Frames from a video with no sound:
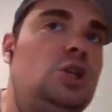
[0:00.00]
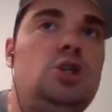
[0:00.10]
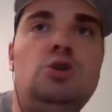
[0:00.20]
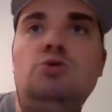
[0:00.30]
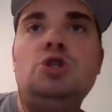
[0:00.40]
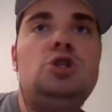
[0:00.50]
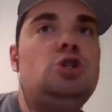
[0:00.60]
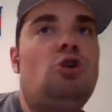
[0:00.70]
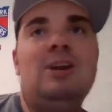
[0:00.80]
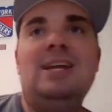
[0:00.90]
The two
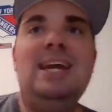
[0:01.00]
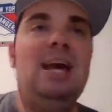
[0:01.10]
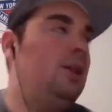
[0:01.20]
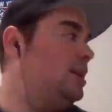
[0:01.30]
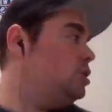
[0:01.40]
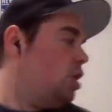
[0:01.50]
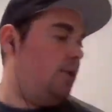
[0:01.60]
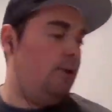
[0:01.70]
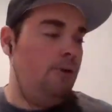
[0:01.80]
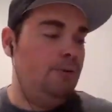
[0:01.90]
just start killing each
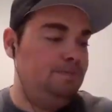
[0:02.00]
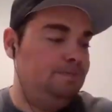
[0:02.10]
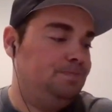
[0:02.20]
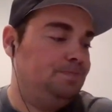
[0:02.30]
other.